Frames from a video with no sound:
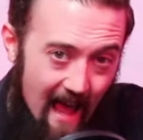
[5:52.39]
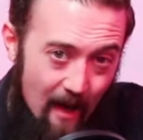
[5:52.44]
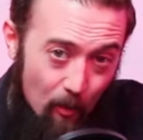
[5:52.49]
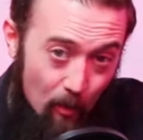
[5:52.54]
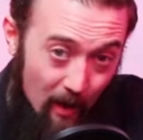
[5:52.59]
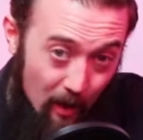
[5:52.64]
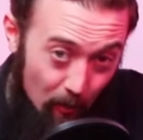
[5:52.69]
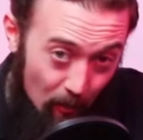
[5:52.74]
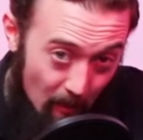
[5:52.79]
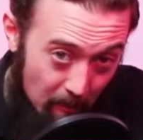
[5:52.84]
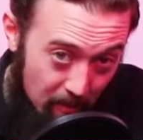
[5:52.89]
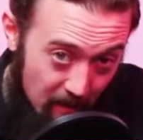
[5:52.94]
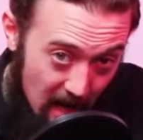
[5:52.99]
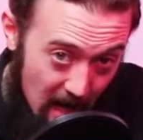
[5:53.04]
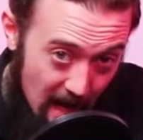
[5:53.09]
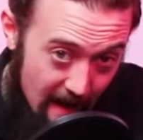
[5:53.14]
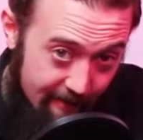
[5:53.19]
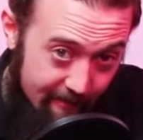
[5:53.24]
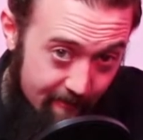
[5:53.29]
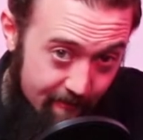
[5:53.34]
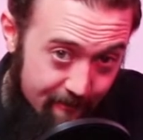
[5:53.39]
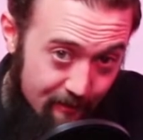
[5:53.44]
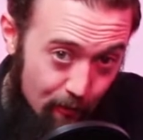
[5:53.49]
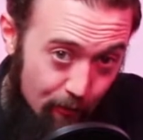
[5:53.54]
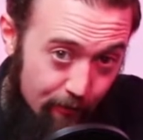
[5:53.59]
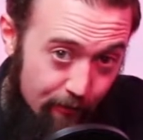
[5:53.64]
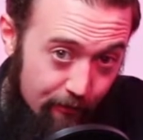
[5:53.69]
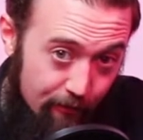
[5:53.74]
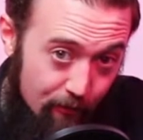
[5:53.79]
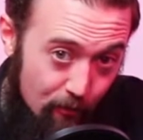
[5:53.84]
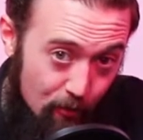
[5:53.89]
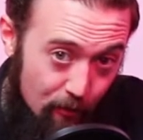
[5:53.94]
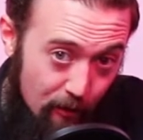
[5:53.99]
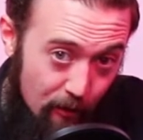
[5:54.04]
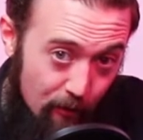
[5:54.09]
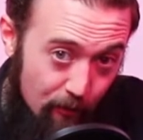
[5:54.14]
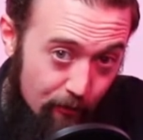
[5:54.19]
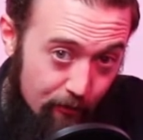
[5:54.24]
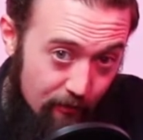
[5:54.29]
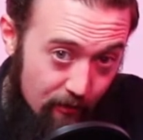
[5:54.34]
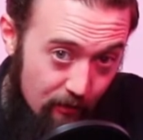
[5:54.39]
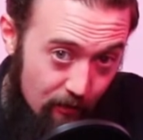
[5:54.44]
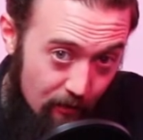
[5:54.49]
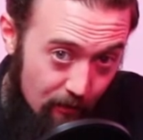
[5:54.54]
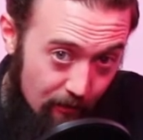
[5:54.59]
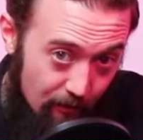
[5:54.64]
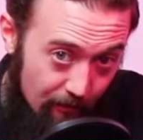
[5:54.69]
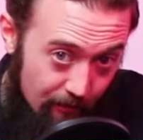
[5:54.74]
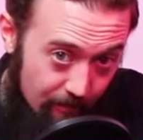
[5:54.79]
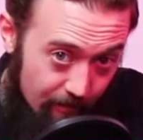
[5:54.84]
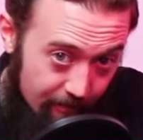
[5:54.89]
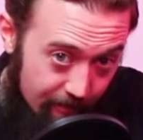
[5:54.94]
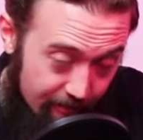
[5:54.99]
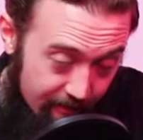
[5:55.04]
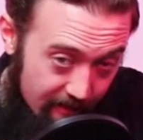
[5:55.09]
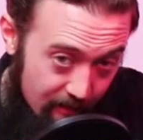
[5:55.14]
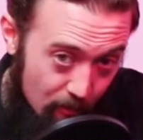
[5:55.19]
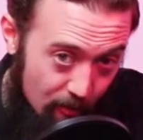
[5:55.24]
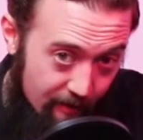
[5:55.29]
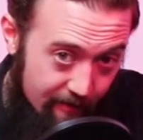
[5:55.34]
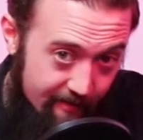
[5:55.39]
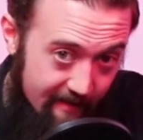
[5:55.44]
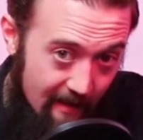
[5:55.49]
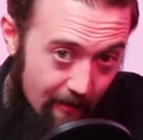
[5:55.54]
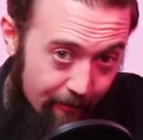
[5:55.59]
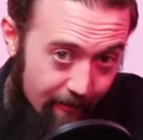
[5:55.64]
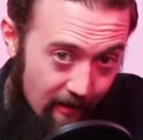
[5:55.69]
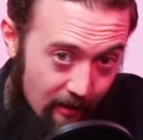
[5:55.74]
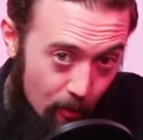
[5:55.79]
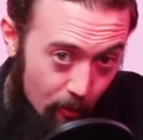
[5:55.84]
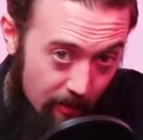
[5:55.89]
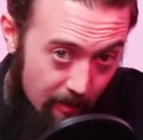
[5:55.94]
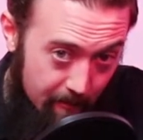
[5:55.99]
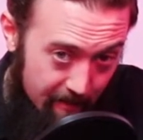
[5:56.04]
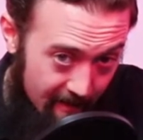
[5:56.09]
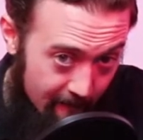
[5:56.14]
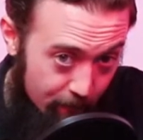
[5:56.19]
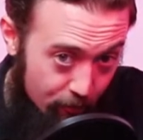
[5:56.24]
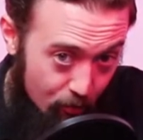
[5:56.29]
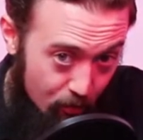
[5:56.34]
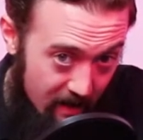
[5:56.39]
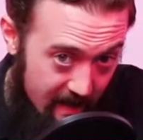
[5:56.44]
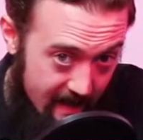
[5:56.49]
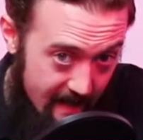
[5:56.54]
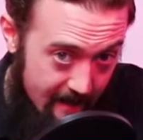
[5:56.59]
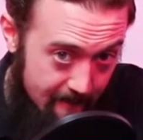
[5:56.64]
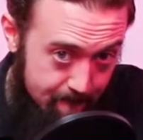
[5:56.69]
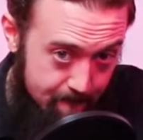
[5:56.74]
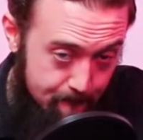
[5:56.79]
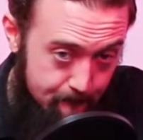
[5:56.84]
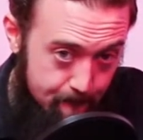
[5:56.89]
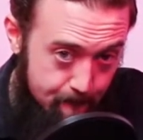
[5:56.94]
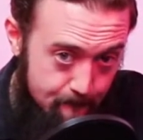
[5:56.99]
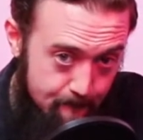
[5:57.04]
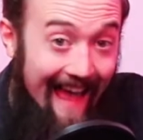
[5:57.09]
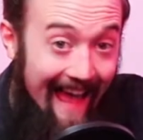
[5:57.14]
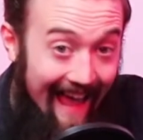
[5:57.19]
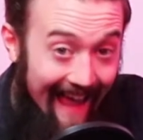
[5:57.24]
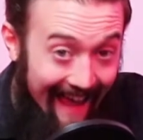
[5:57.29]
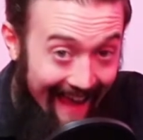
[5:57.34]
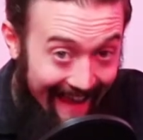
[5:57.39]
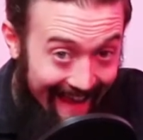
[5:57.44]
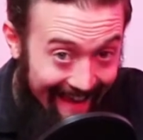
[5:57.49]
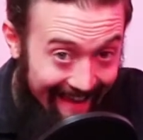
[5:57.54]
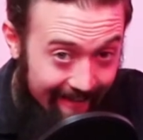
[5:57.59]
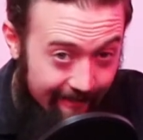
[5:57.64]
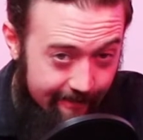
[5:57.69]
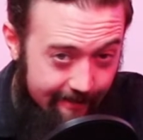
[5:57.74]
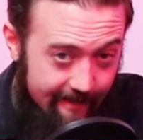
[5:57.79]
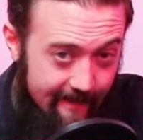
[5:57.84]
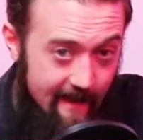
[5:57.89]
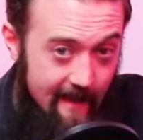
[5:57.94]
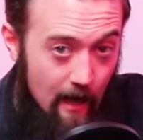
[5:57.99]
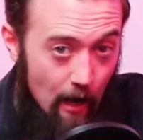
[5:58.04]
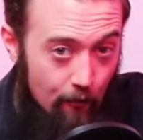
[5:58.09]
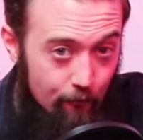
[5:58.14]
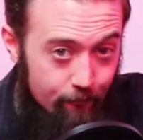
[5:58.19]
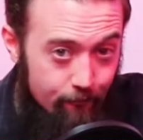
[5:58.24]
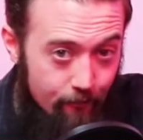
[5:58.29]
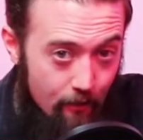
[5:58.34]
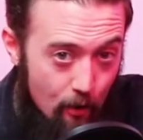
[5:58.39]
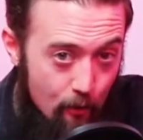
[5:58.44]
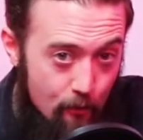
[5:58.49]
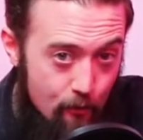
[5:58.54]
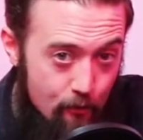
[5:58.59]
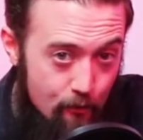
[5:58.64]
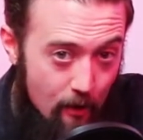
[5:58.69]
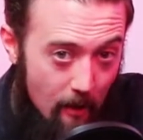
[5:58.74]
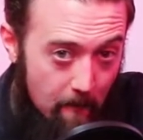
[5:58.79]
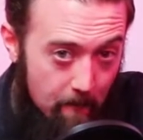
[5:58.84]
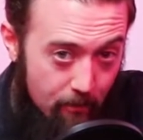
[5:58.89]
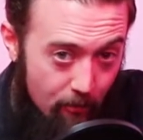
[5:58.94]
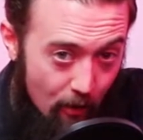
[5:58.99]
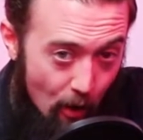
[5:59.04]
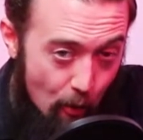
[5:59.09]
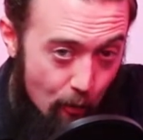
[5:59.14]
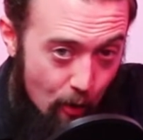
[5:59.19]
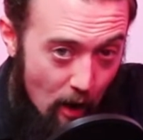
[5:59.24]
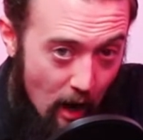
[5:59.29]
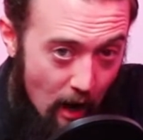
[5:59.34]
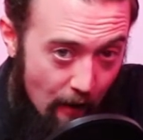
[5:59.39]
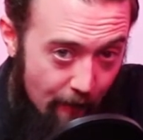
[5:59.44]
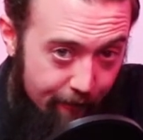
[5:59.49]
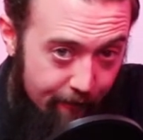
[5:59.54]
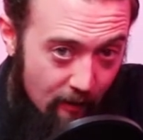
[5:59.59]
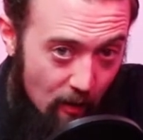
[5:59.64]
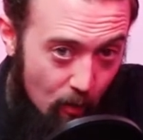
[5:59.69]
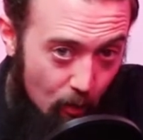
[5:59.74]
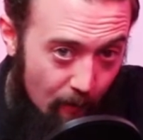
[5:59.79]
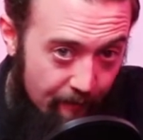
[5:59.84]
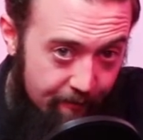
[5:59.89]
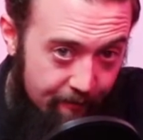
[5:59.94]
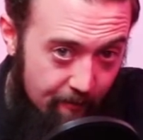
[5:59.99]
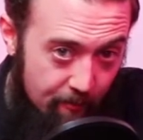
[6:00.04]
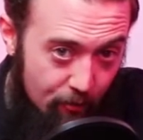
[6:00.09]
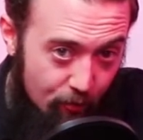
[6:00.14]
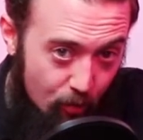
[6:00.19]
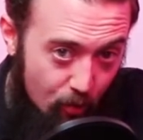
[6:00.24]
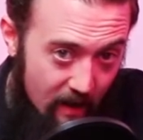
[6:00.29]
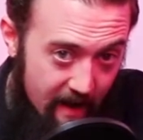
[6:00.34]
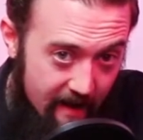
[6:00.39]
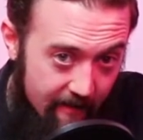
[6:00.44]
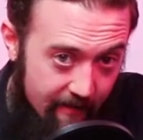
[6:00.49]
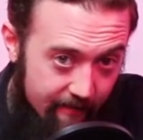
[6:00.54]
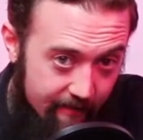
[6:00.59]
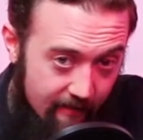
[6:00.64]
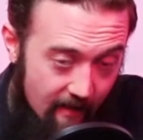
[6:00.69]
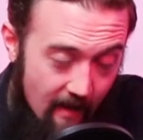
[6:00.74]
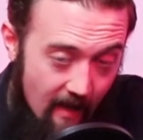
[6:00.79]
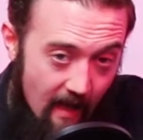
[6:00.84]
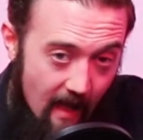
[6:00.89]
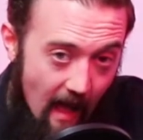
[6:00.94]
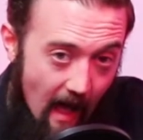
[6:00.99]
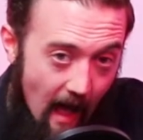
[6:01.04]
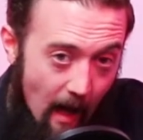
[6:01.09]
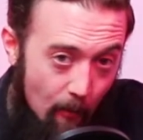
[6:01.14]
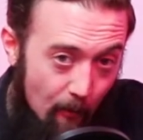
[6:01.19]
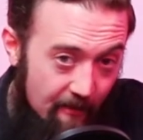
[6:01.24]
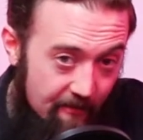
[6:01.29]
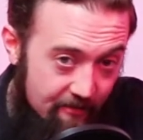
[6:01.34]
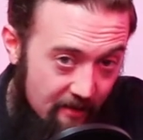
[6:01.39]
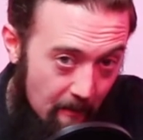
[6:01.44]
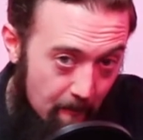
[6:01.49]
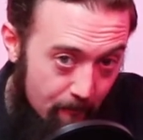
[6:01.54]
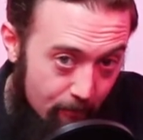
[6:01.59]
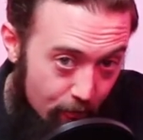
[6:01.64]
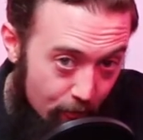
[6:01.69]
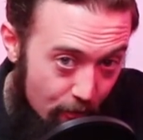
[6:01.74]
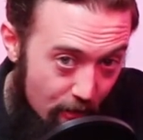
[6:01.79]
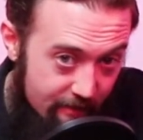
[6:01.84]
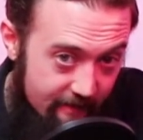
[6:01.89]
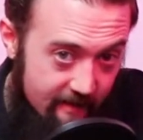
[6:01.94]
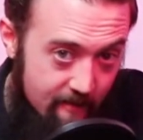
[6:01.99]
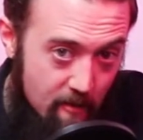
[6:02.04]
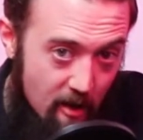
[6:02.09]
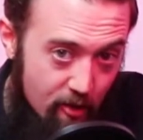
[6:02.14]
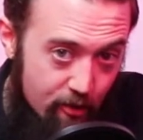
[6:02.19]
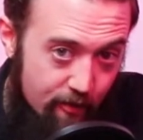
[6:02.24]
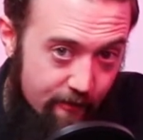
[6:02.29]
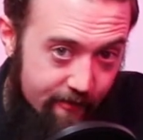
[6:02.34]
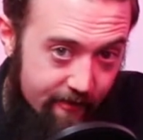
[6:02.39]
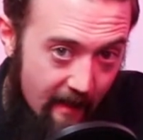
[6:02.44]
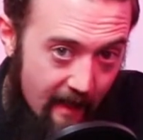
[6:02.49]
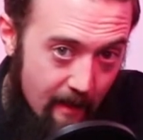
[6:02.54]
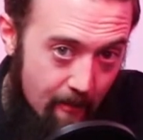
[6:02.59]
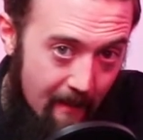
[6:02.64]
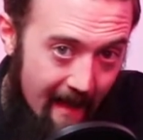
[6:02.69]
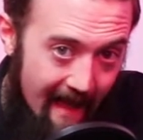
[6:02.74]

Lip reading: We're going to apply some filters for you so you can see what it sounds like with a bit of tweaking. Here's the Rode Procaster with some tweaks. We've done pretty much the same